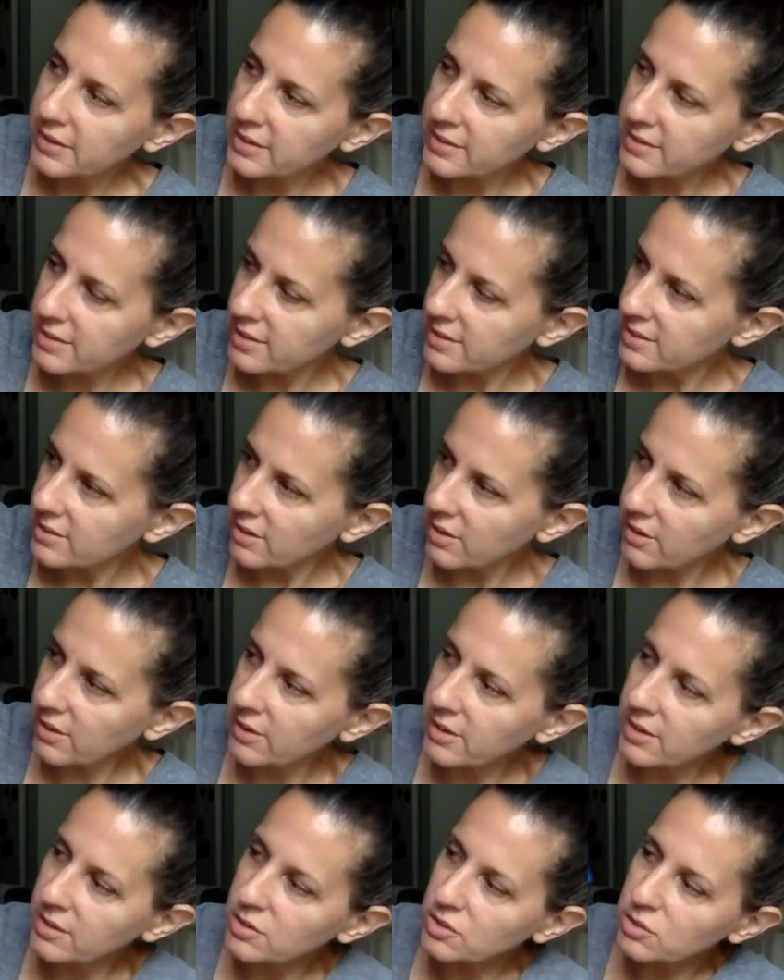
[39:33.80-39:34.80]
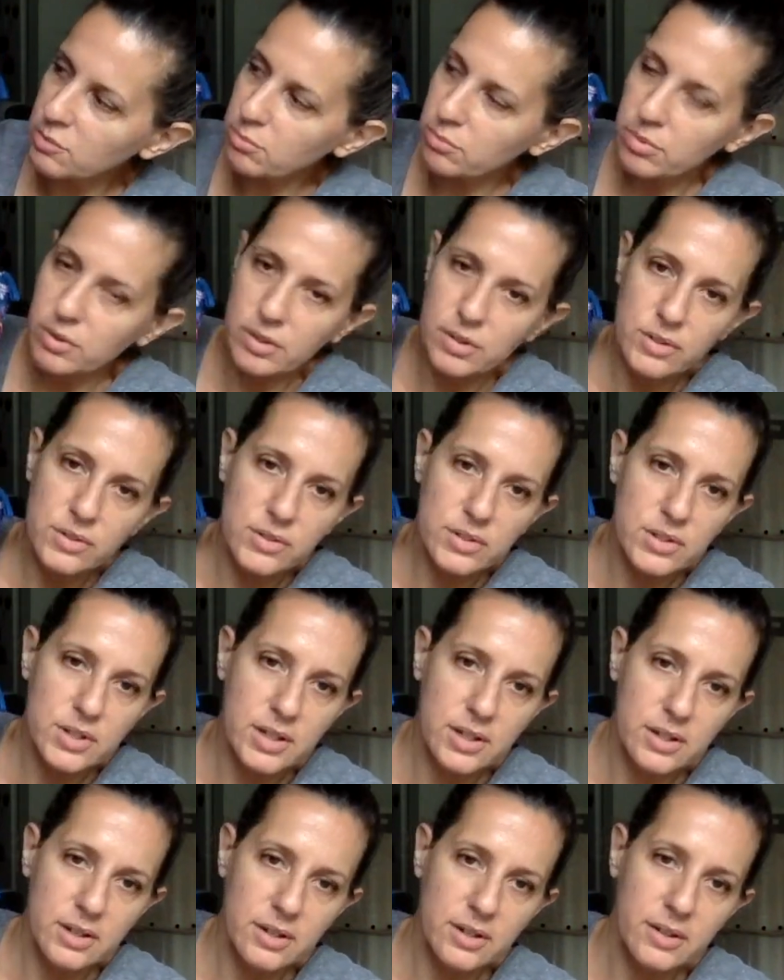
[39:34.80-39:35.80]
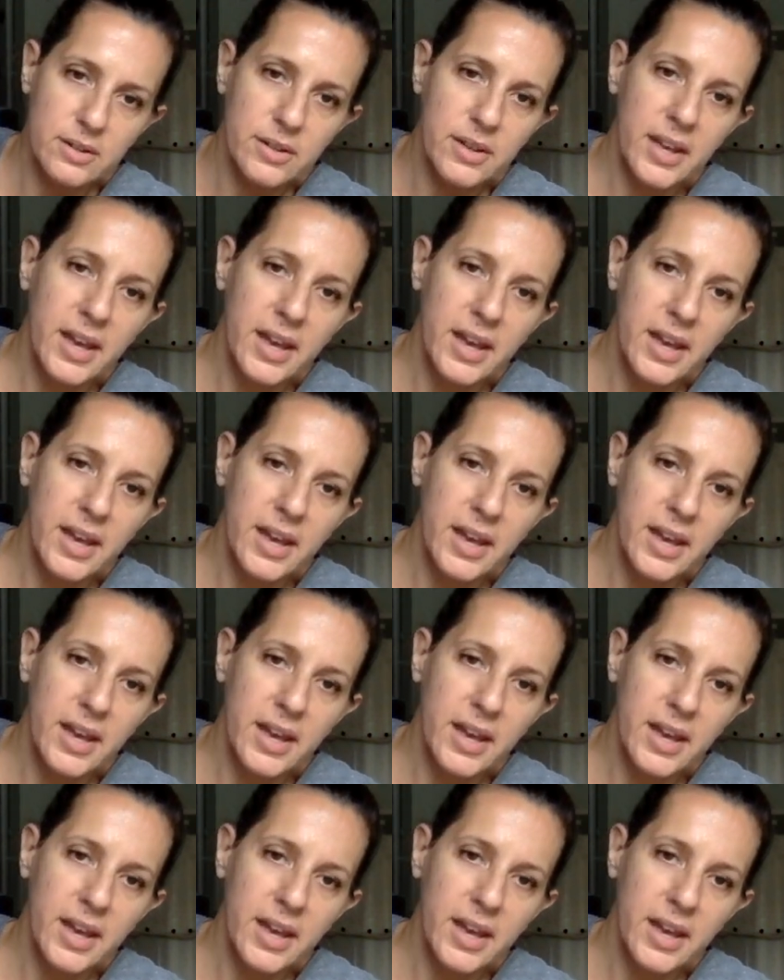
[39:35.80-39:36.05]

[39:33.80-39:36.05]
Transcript: this orange burst here.